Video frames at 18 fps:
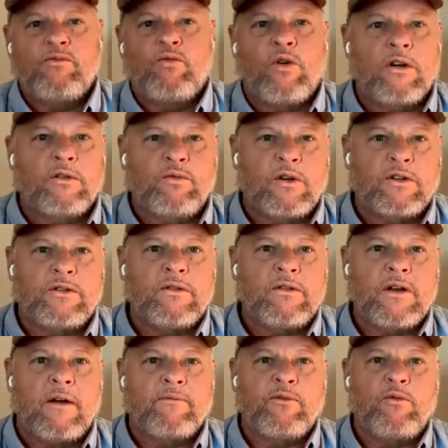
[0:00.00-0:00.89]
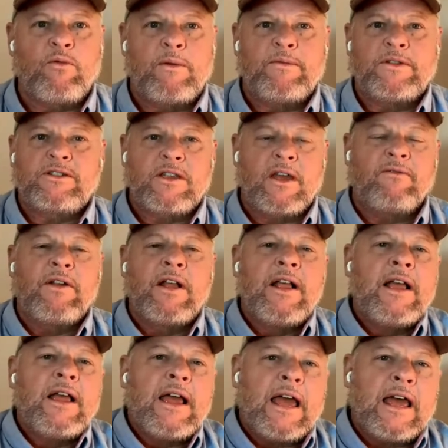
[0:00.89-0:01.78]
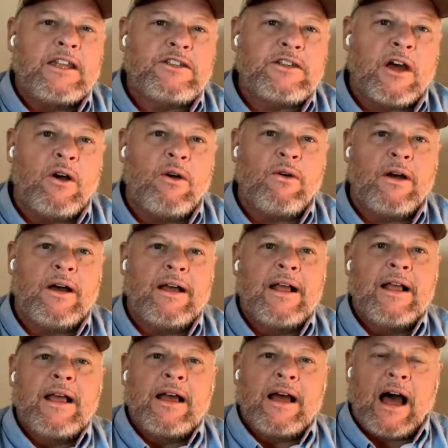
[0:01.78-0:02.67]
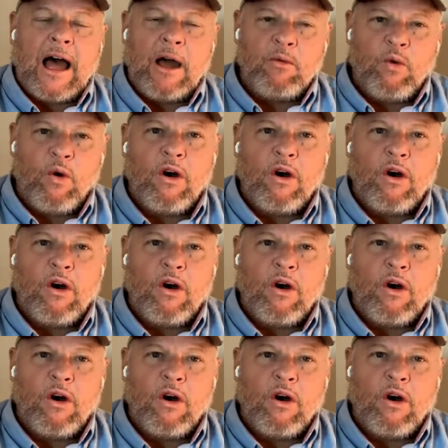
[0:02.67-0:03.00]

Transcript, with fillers: World War Two comfort women stuff. And so I